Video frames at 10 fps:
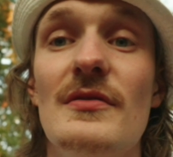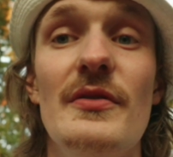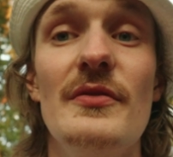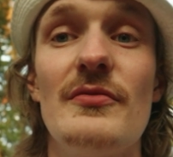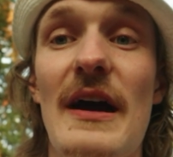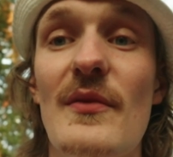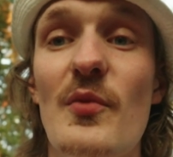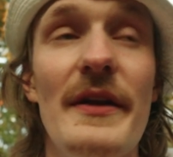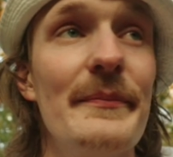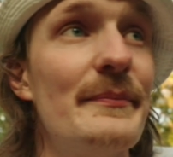lose round
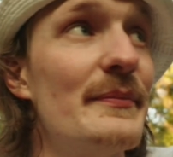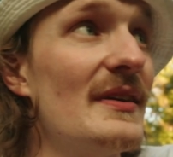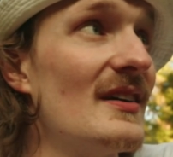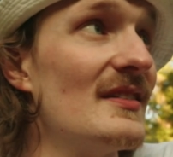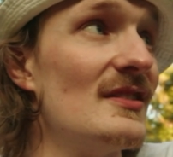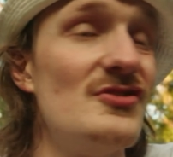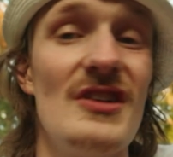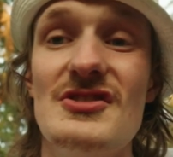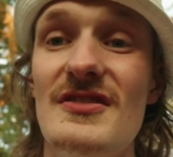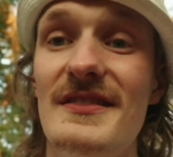1 because the
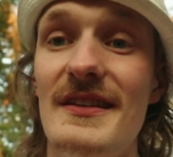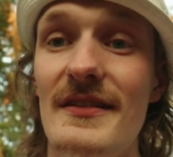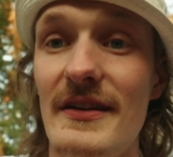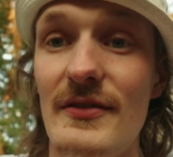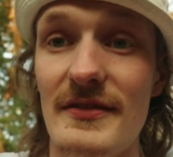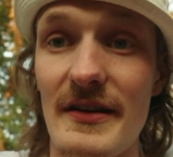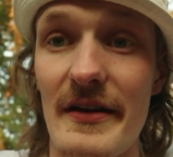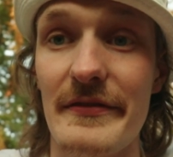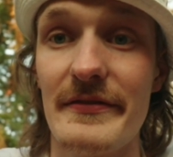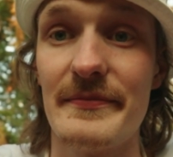judges didn't like your
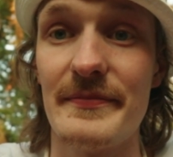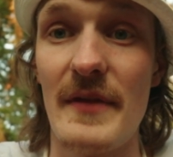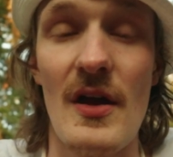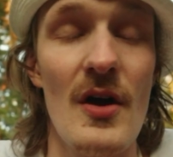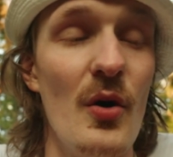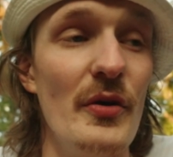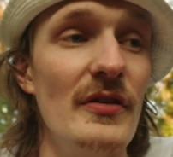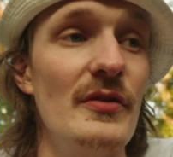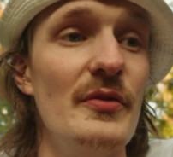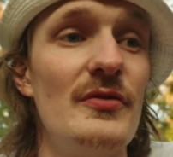stuff. Or
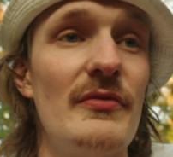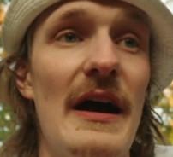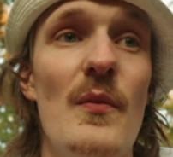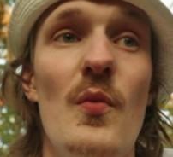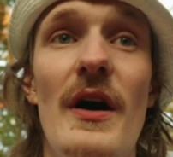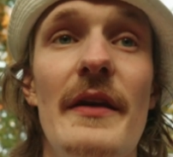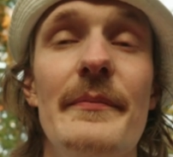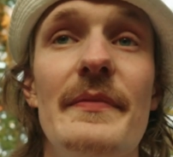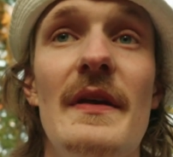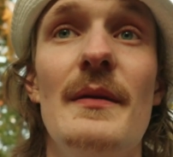you lose round
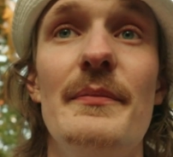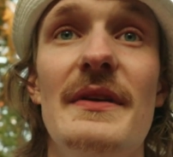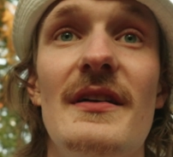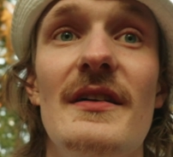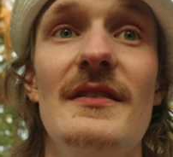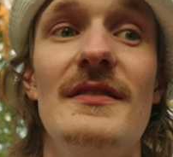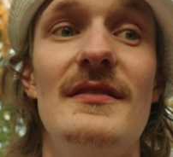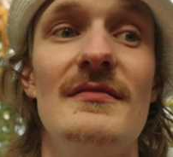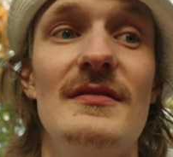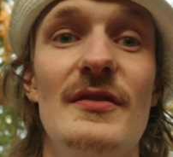1
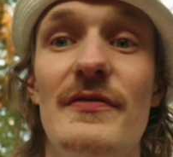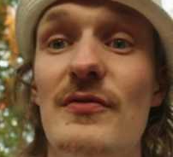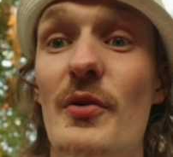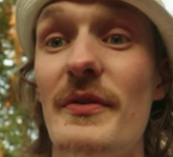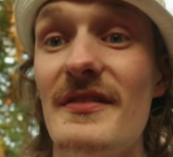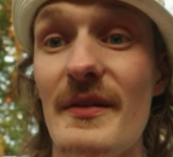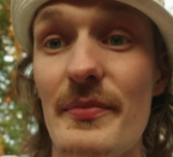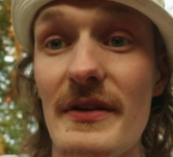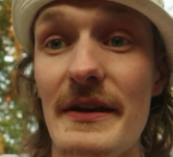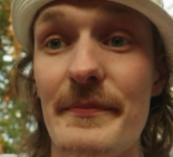because the floor was
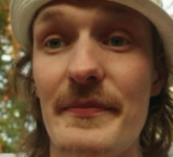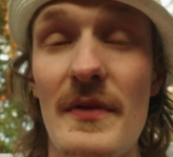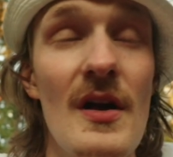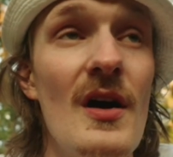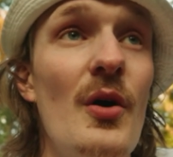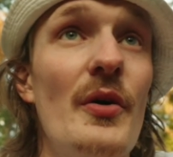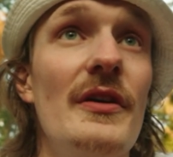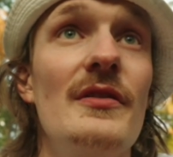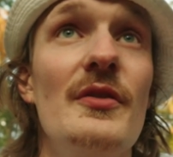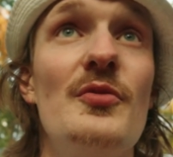slippery. Or
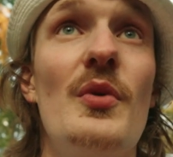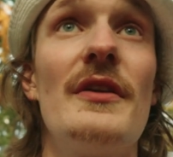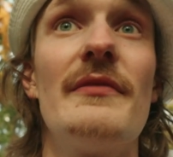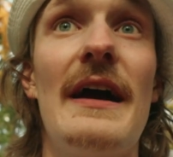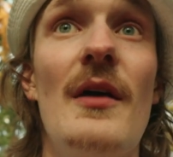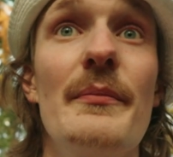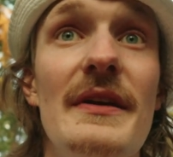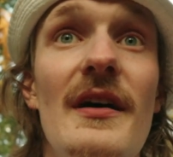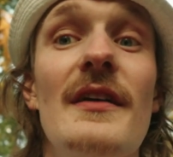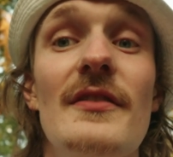you lose 1 round
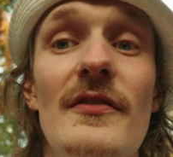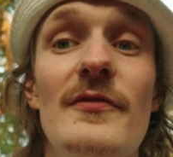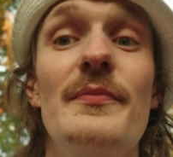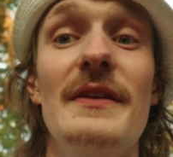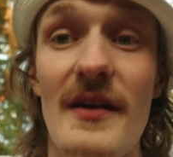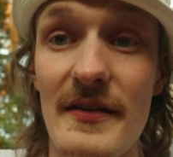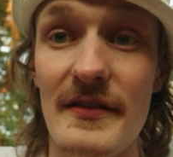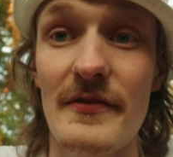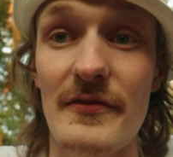because of, you can't